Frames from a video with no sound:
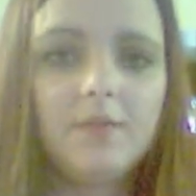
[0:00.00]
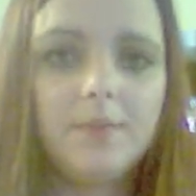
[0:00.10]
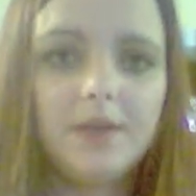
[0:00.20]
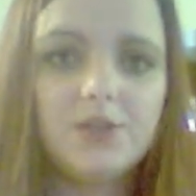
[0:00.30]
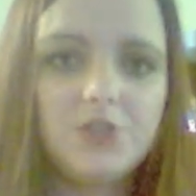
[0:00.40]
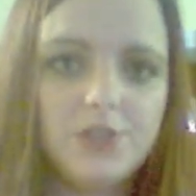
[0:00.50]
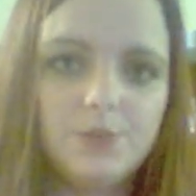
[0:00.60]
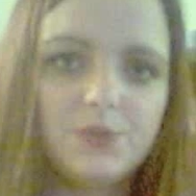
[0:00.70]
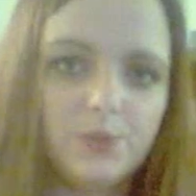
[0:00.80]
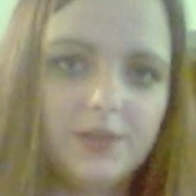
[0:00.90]
because she
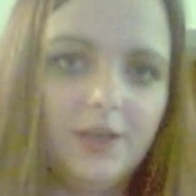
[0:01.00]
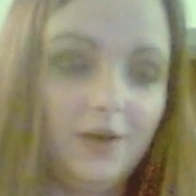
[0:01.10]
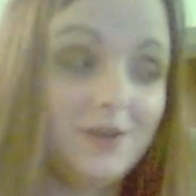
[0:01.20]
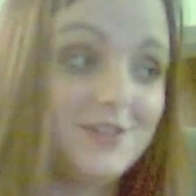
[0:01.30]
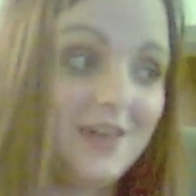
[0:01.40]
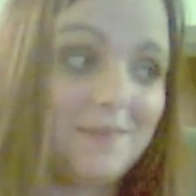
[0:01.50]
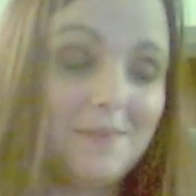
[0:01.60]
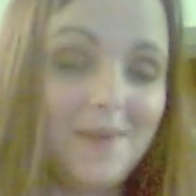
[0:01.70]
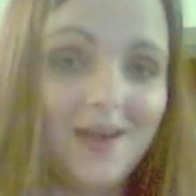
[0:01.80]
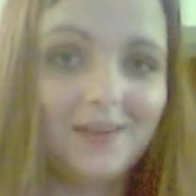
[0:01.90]
was working hard to get me
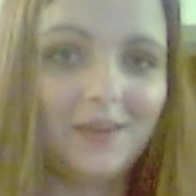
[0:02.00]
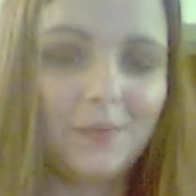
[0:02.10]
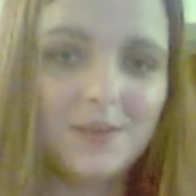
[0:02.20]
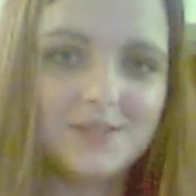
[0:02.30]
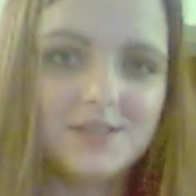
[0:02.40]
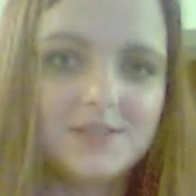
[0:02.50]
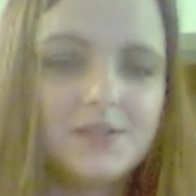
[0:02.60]
back. Like, it wasn't